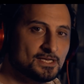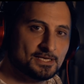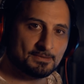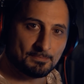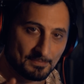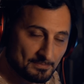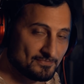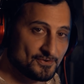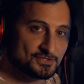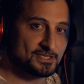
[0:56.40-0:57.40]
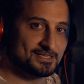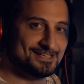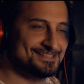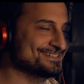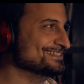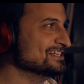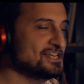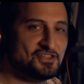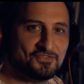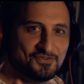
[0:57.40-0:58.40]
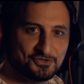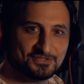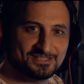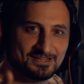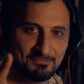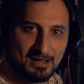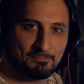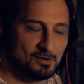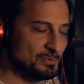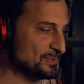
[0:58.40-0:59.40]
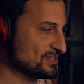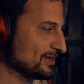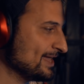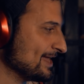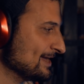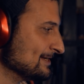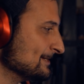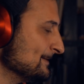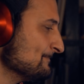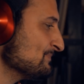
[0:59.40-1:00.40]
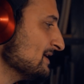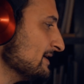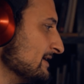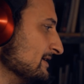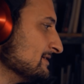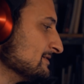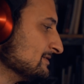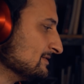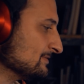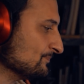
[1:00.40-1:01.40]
The first thing that might pop up in your head is